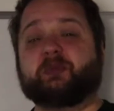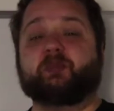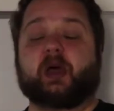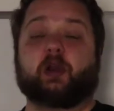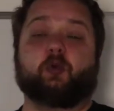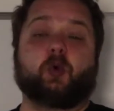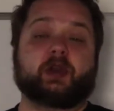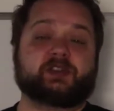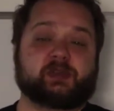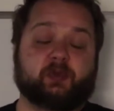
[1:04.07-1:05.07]
bit better
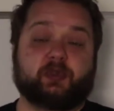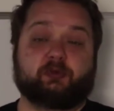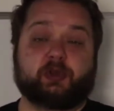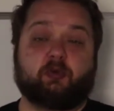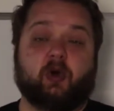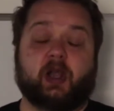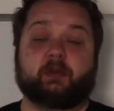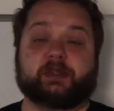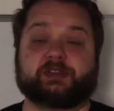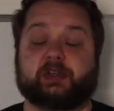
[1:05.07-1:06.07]
what are some of the
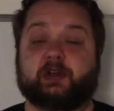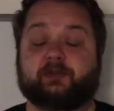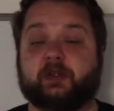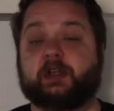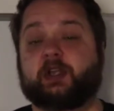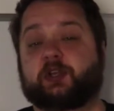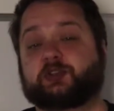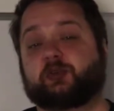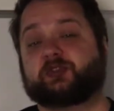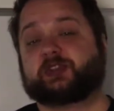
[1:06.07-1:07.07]
requirements of
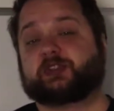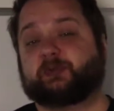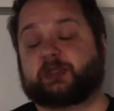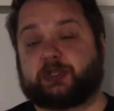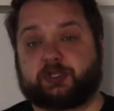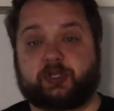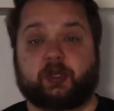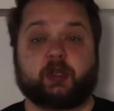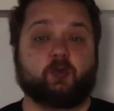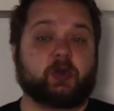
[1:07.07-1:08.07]
control systems
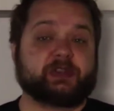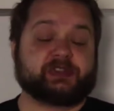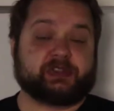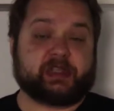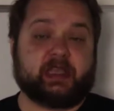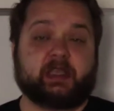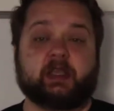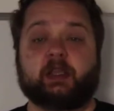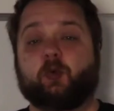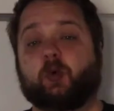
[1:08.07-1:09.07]
engineering, what does it
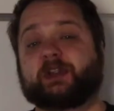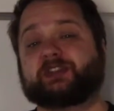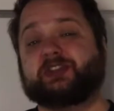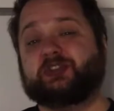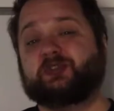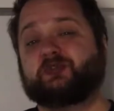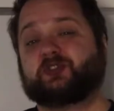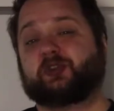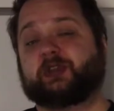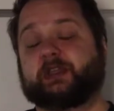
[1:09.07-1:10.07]
take, what does it
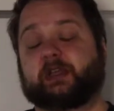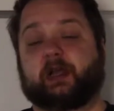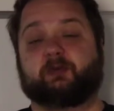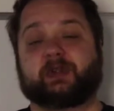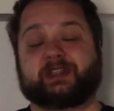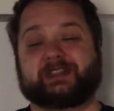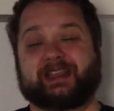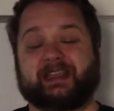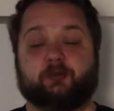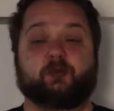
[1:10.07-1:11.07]
usually, I want to
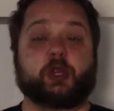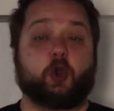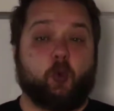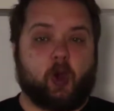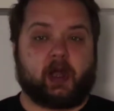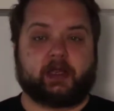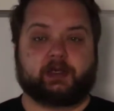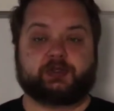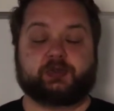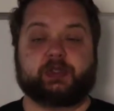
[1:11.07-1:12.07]
say,
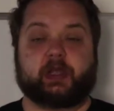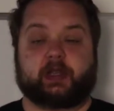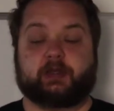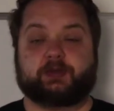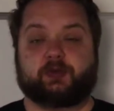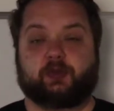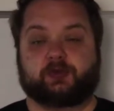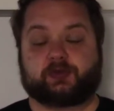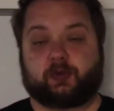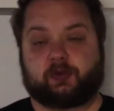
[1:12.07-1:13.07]
require to get into
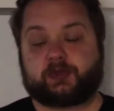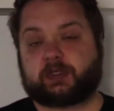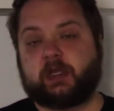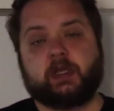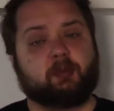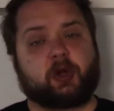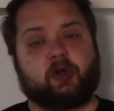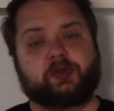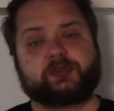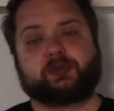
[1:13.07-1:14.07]
those roles. But
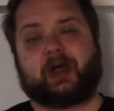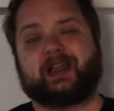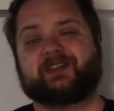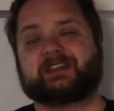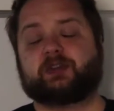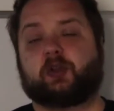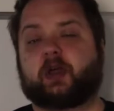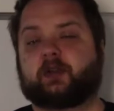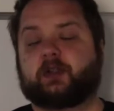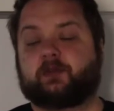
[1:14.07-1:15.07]
also I've seen a
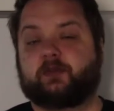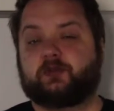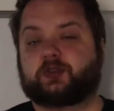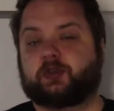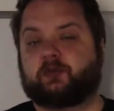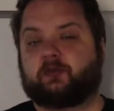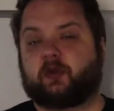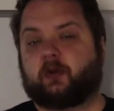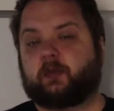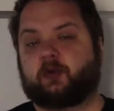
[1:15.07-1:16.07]
lot of confusion
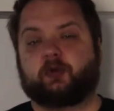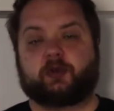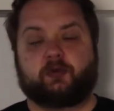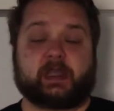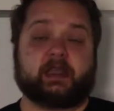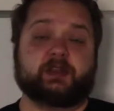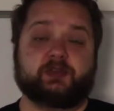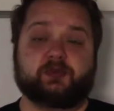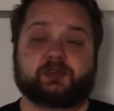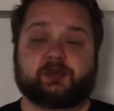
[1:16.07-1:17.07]
from recruiters and
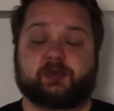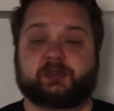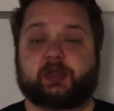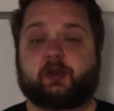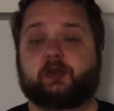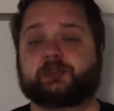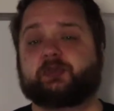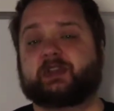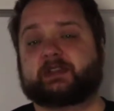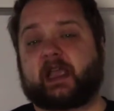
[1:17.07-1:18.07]
users and
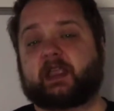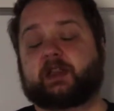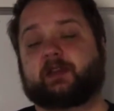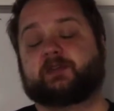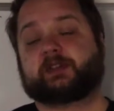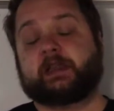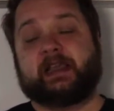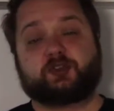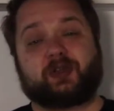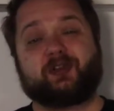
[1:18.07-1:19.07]
also executives
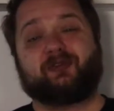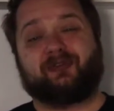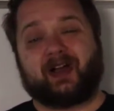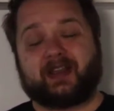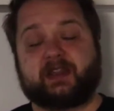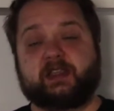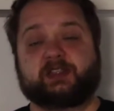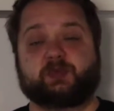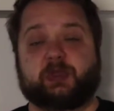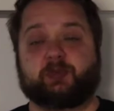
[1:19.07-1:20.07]
trying to find
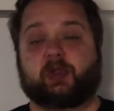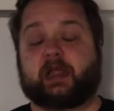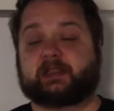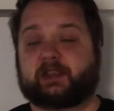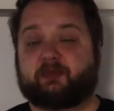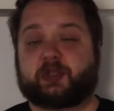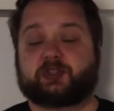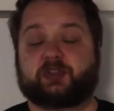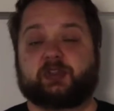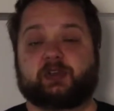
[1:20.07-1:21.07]
these people. As I've
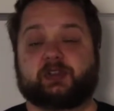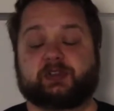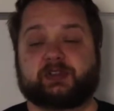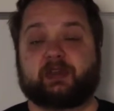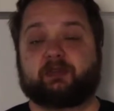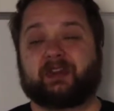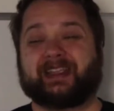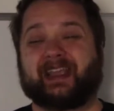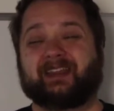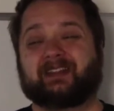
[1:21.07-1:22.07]
mentioned, there's
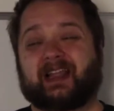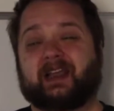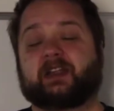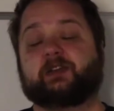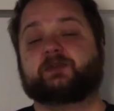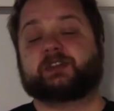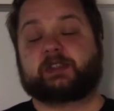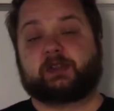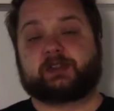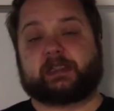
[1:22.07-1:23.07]
definitely a lack of
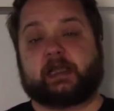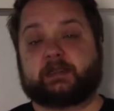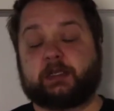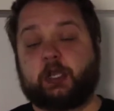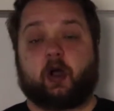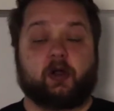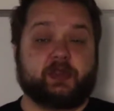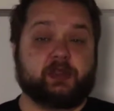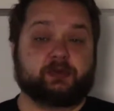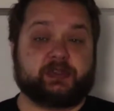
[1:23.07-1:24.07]
skill set
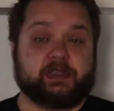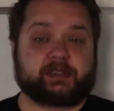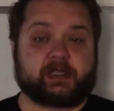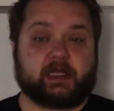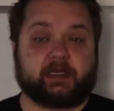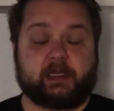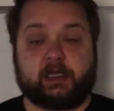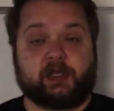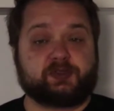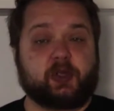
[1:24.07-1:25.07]
on the OT side.
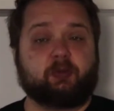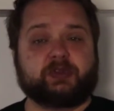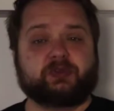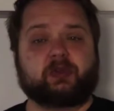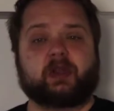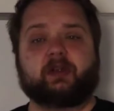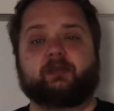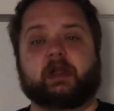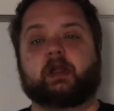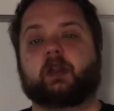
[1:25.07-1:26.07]
So I want to
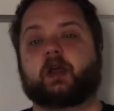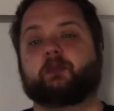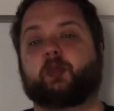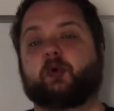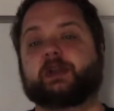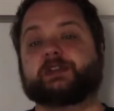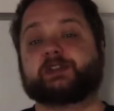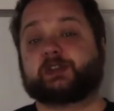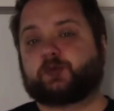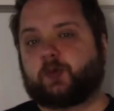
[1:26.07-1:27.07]
clarify a lot of
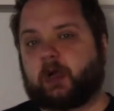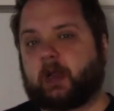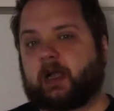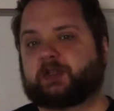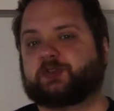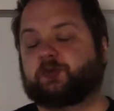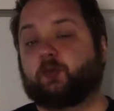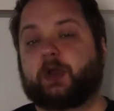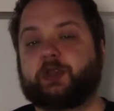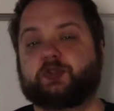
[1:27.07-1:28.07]
points as well as to
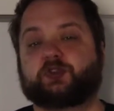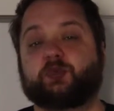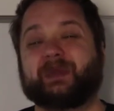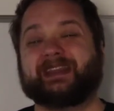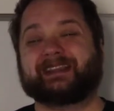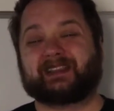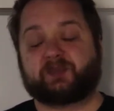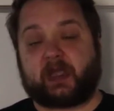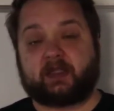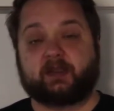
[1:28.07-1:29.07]
what you should be
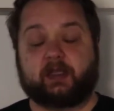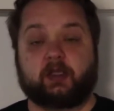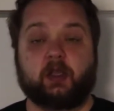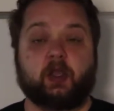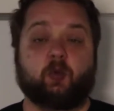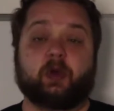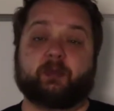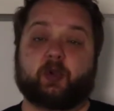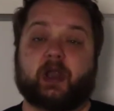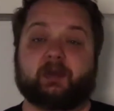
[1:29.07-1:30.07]
expecting
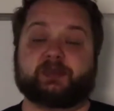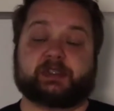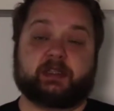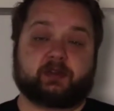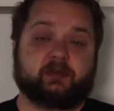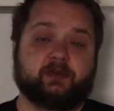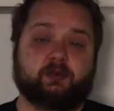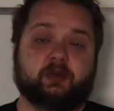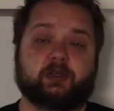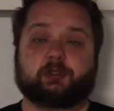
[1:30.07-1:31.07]
when perhaps
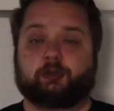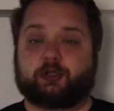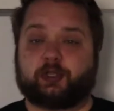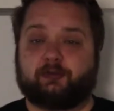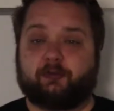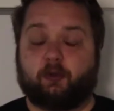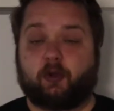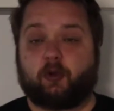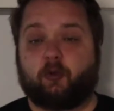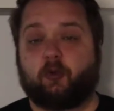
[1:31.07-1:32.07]
interviewing, looking
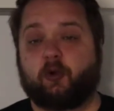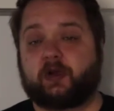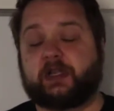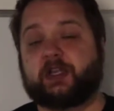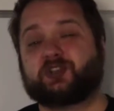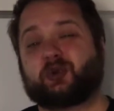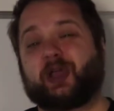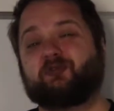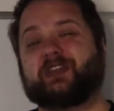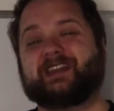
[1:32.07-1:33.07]
for, or
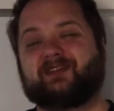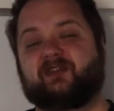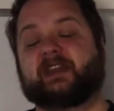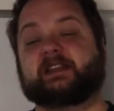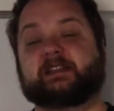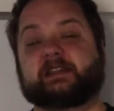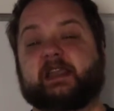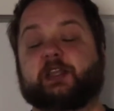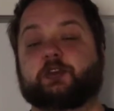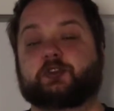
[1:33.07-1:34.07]
trying to convince
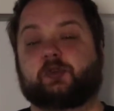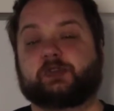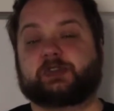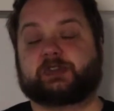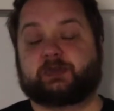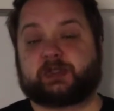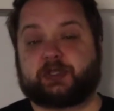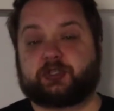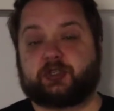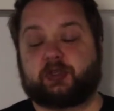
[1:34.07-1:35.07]
a control systems
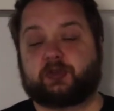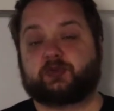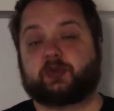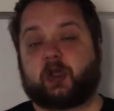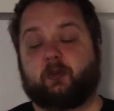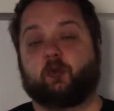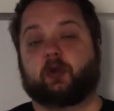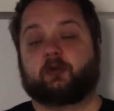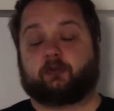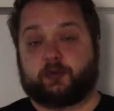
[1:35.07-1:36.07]
engineer to come
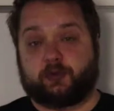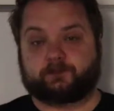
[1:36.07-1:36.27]
work for